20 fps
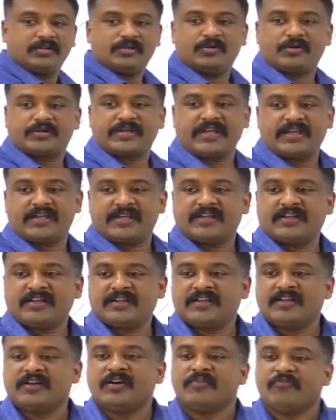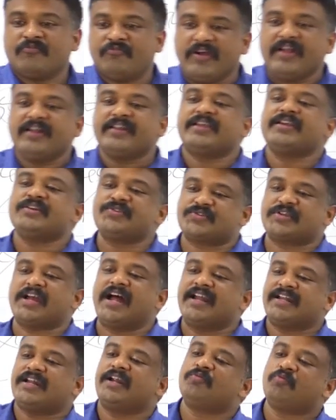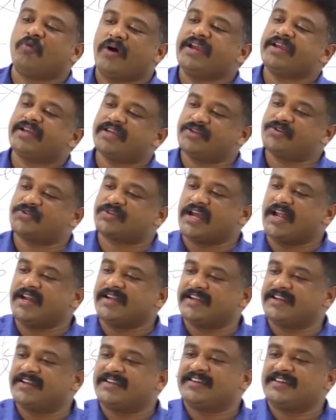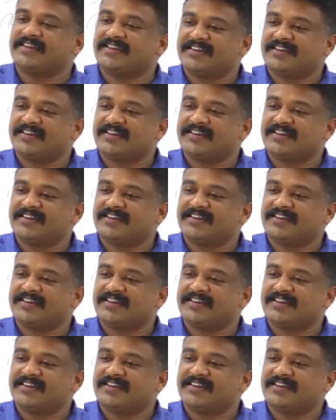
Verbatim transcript: Okay, when he started, why he started?